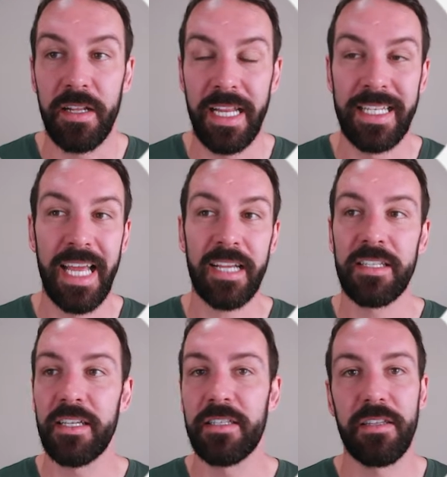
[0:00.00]
in
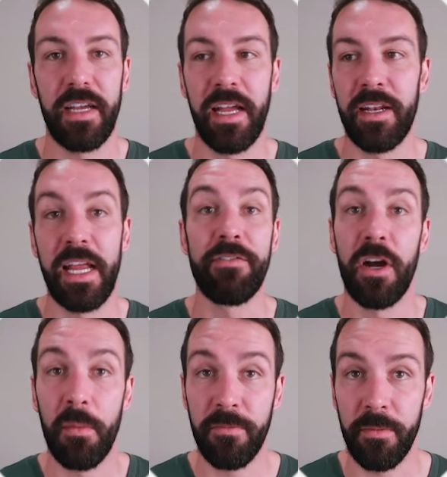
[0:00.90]
Texas, and even
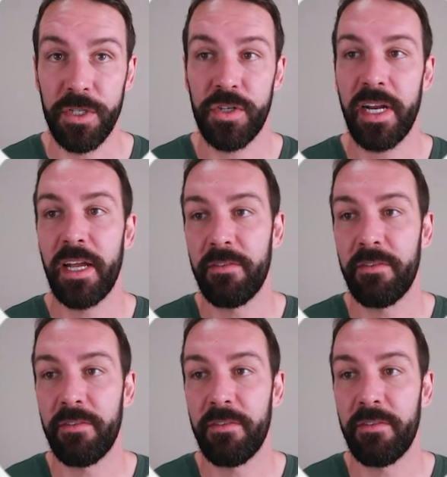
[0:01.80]
though I'm from Australia,